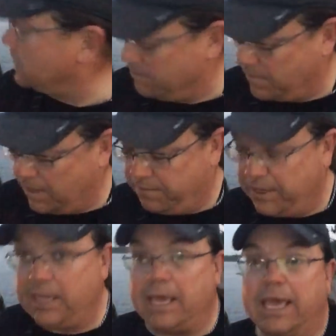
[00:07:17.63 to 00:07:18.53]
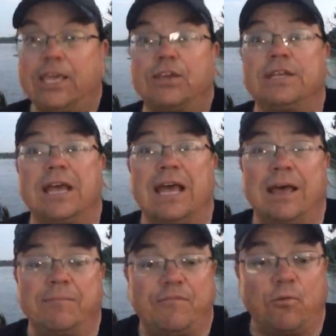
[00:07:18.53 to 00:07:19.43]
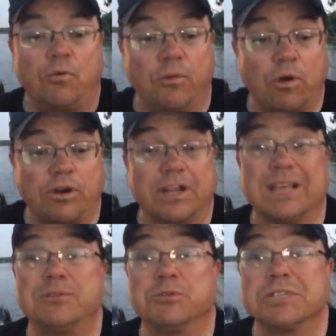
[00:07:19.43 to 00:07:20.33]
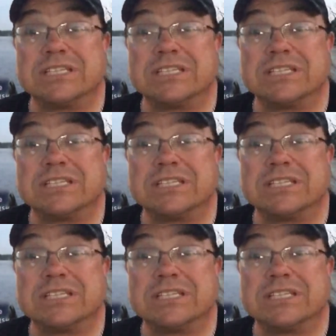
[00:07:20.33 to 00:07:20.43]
it may be a good time for the water to come to a